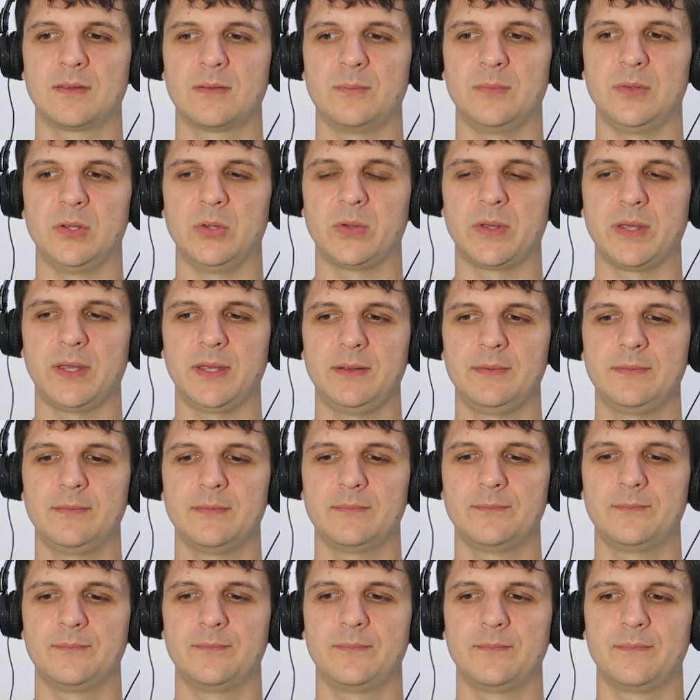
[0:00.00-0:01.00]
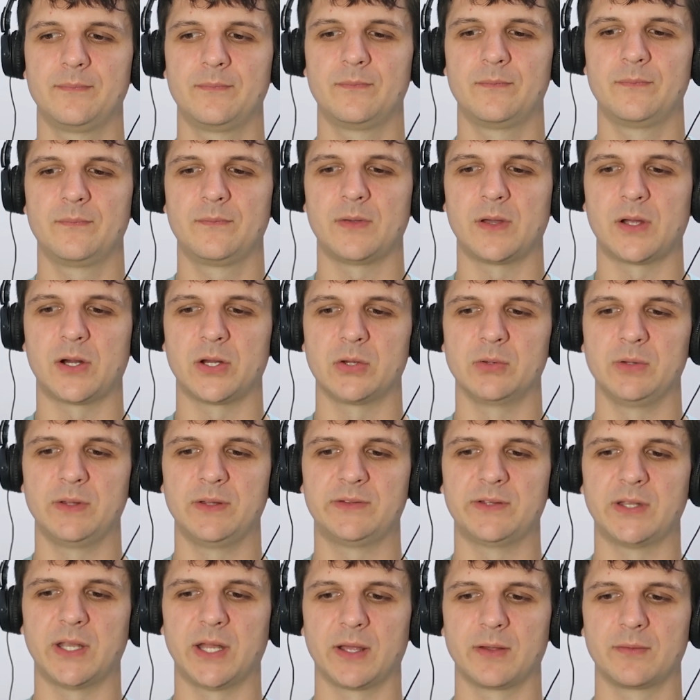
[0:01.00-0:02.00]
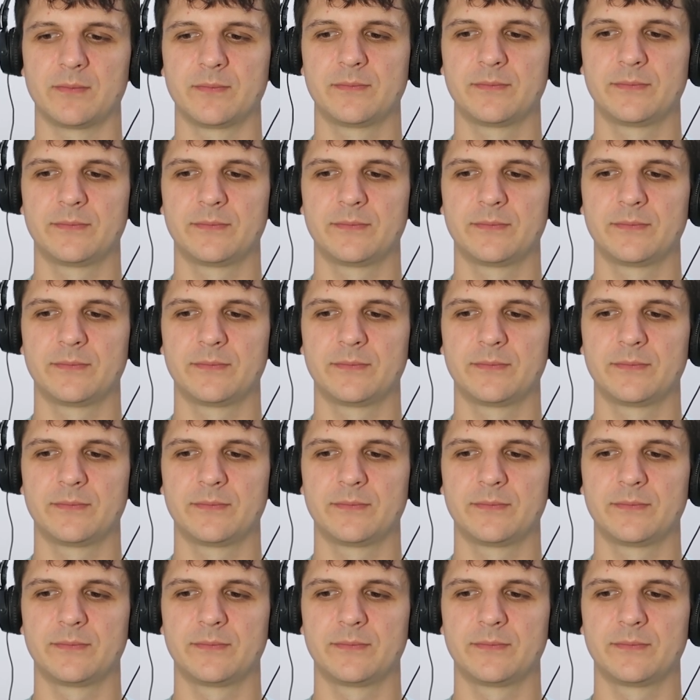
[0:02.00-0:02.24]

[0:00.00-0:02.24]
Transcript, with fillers: Miyuki, are you listening?